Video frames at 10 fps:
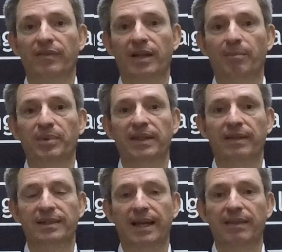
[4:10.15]
company
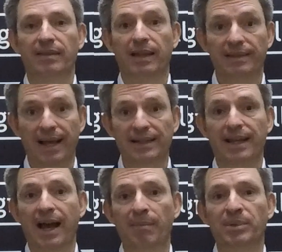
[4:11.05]
that's
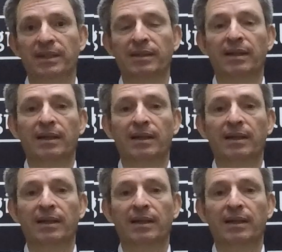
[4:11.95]
happened.